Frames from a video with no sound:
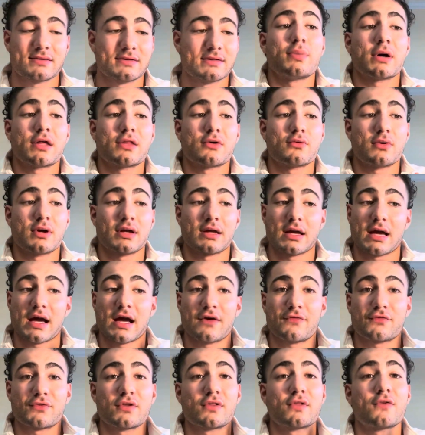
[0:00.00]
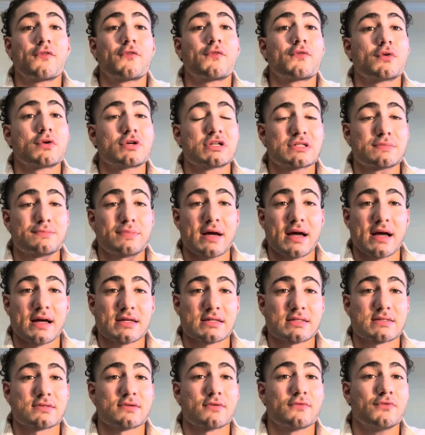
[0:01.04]
By the way, after the first
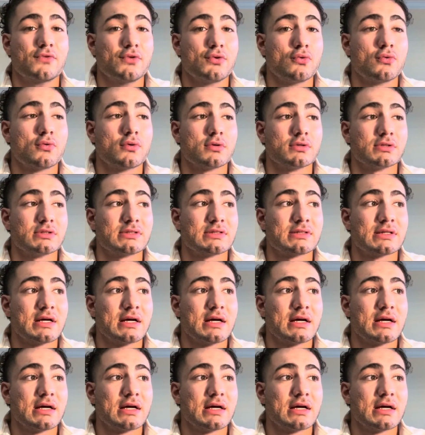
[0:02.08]
pass of UWorld,